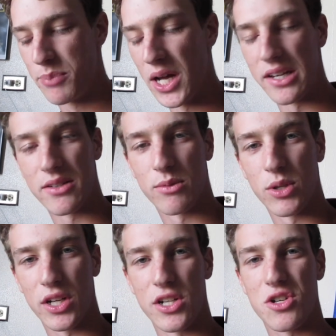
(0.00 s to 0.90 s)
But
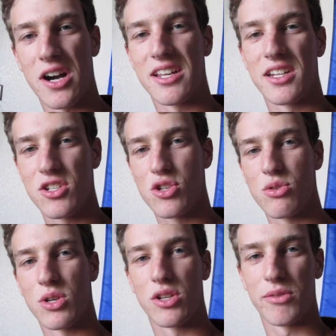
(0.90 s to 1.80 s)
we're going to try to get
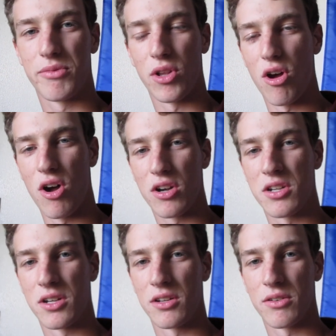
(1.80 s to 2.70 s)
you a good vlog
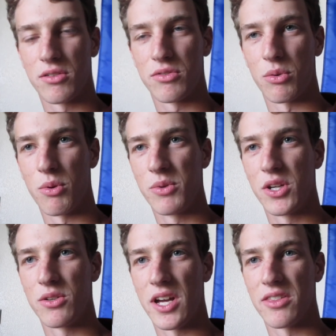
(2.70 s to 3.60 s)
for when we
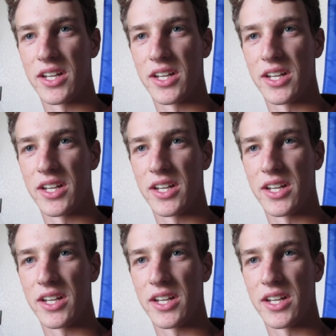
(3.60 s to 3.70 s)
go down